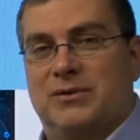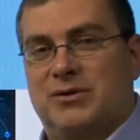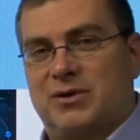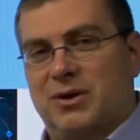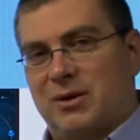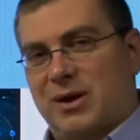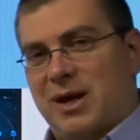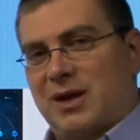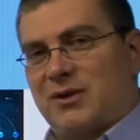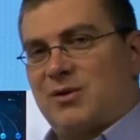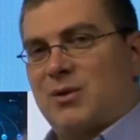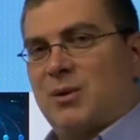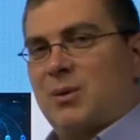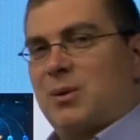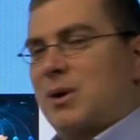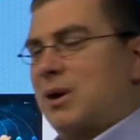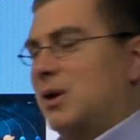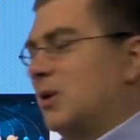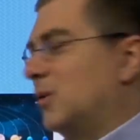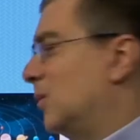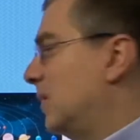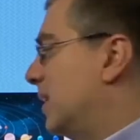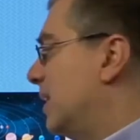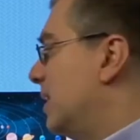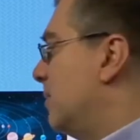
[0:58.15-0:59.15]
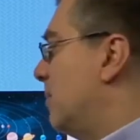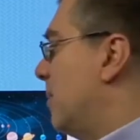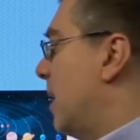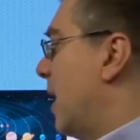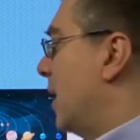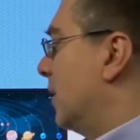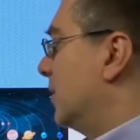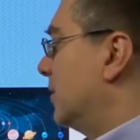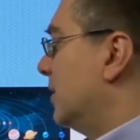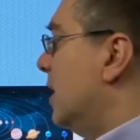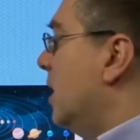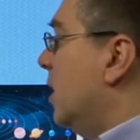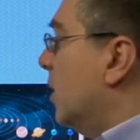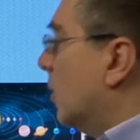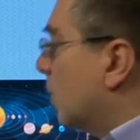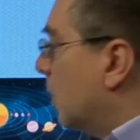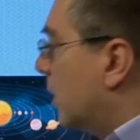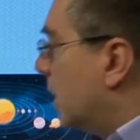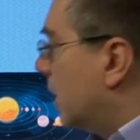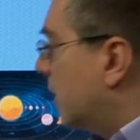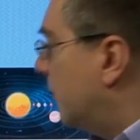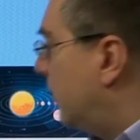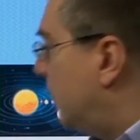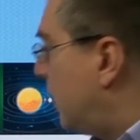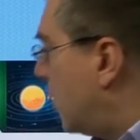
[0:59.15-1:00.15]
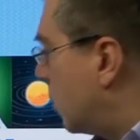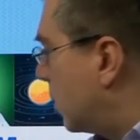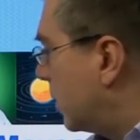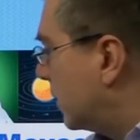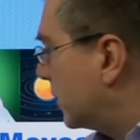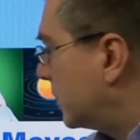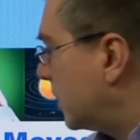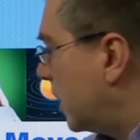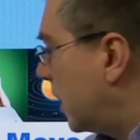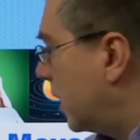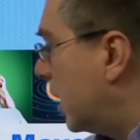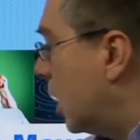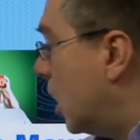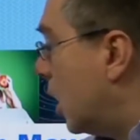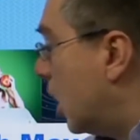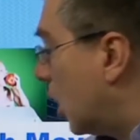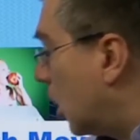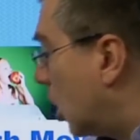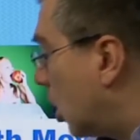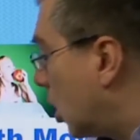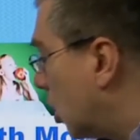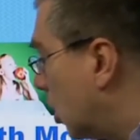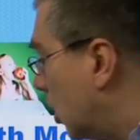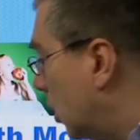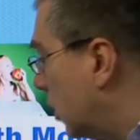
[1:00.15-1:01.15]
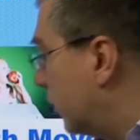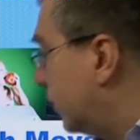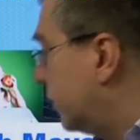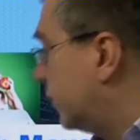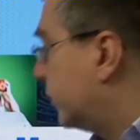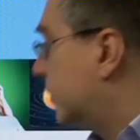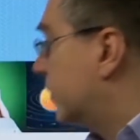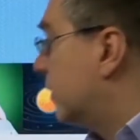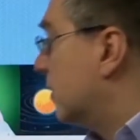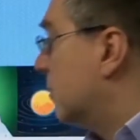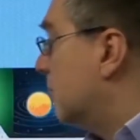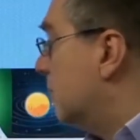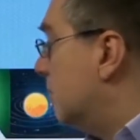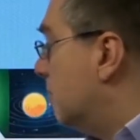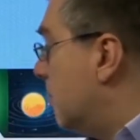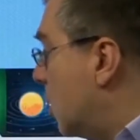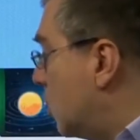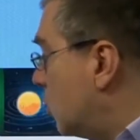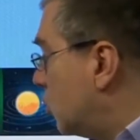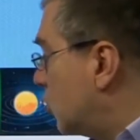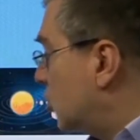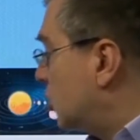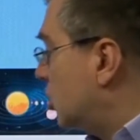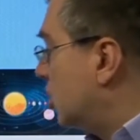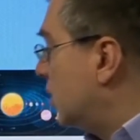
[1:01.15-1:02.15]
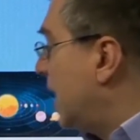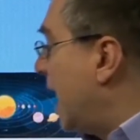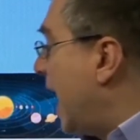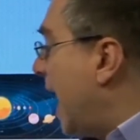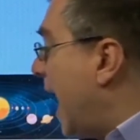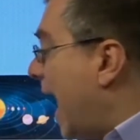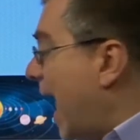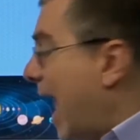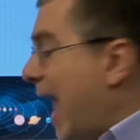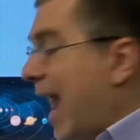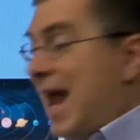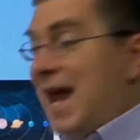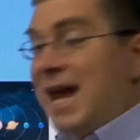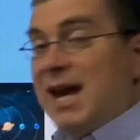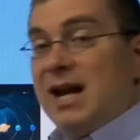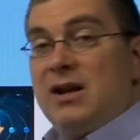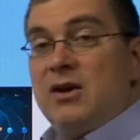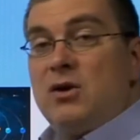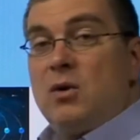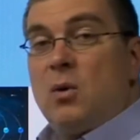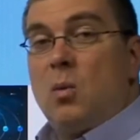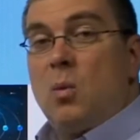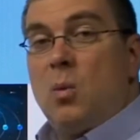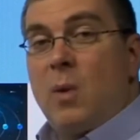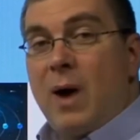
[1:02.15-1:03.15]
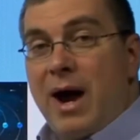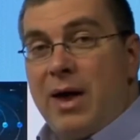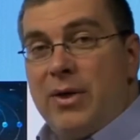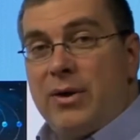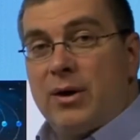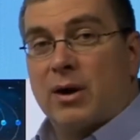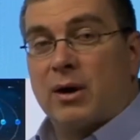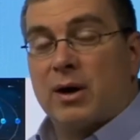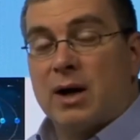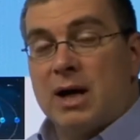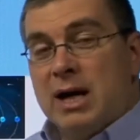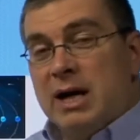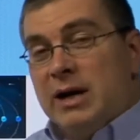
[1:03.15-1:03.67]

So that's what we're going to read about. We're going to focus on Earth's motion and weather.